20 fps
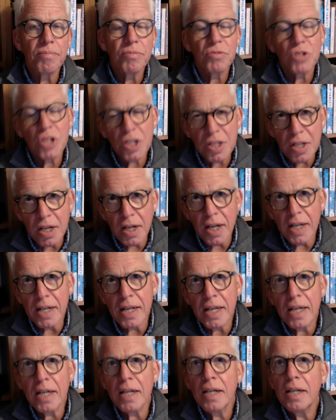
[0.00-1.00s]
Just an
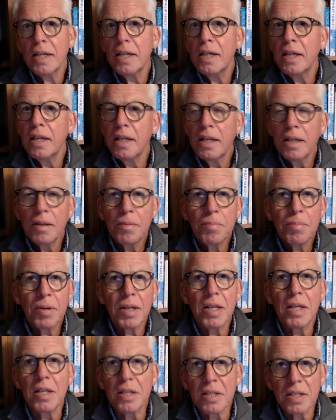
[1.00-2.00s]
idea.
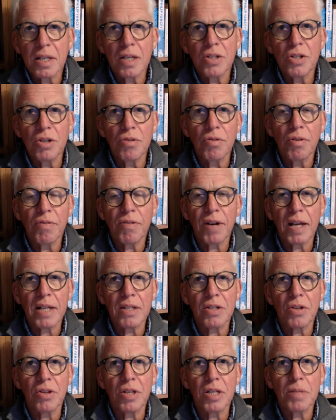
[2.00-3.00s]
Please, as you reflect
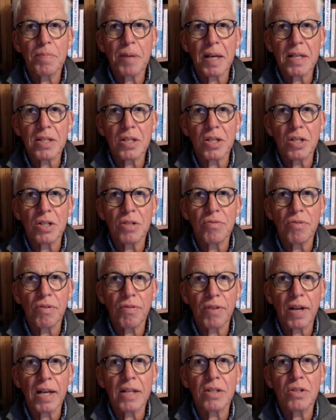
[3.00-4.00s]
on this passage,
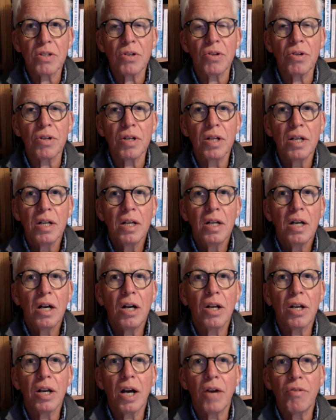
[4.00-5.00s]
reflect on
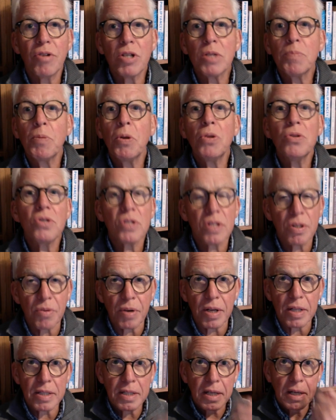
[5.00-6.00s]
our response to
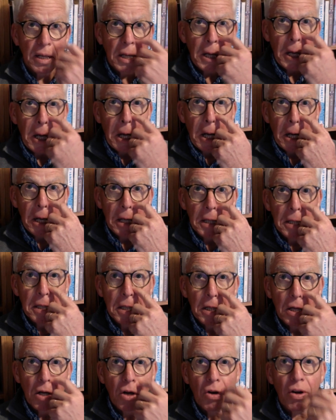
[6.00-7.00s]
it and
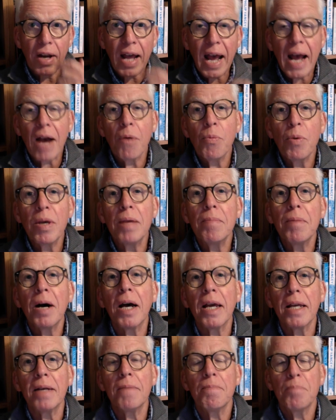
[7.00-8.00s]
on how we
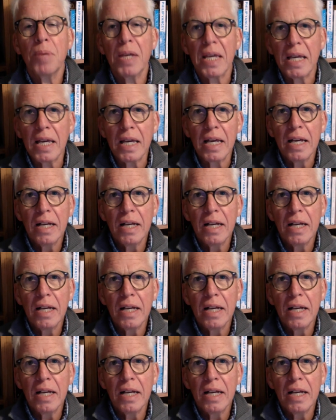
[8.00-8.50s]
might be